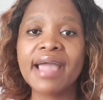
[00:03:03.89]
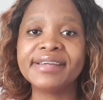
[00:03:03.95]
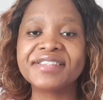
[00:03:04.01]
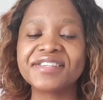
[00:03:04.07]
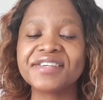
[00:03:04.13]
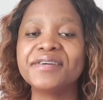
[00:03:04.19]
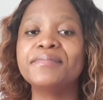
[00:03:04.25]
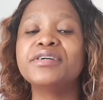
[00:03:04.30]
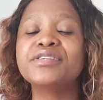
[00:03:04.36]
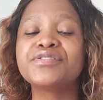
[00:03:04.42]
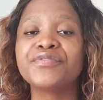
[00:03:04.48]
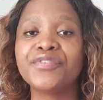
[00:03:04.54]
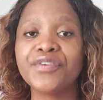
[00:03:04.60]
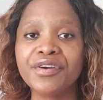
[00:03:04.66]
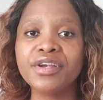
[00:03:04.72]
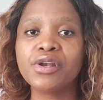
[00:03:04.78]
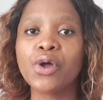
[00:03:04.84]
item is
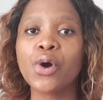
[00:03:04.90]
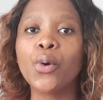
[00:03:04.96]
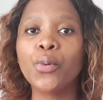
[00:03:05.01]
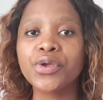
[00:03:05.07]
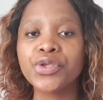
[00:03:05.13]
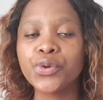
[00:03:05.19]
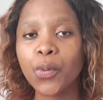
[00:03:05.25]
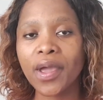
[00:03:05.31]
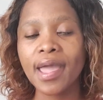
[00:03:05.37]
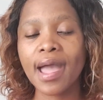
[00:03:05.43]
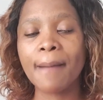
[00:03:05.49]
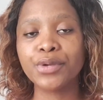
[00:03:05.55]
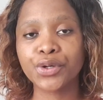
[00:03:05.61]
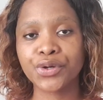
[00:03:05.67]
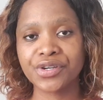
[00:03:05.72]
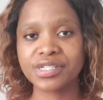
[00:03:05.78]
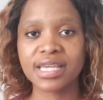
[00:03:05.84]
very low when you weigh
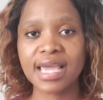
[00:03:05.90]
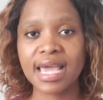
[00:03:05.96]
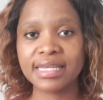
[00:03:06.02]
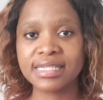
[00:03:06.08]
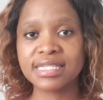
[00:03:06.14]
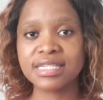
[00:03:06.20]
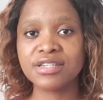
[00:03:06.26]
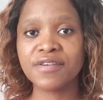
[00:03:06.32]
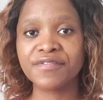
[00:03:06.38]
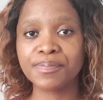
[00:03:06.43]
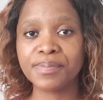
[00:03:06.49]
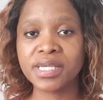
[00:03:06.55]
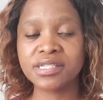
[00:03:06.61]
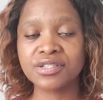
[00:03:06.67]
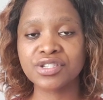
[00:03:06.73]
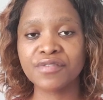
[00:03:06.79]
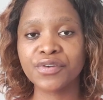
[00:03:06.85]
up your criticality of the
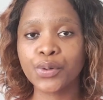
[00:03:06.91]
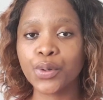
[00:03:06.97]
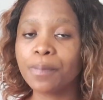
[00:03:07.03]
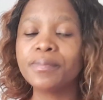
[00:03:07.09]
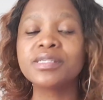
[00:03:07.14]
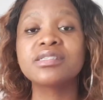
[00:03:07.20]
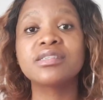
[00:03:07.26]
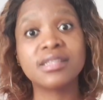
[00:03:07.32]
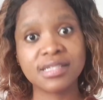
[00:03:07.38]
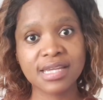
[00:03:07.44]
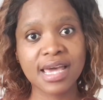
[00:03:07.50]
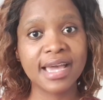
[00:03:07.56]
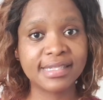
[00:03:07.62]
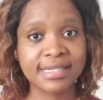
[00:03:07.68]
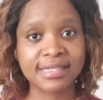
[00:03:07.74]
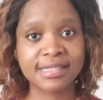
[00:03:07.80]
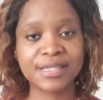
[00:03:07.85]
pieces of equipment and the
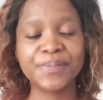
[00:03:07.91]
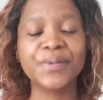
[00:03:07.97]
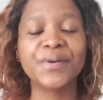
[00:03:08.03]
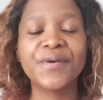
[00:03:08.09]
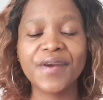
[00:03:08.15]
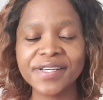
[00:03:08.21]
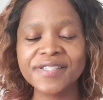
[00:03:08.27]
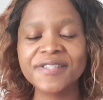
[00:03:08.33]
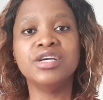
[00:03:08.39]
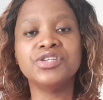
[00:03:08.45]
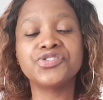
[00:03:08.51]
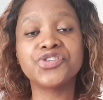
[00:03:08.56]
entire system, right?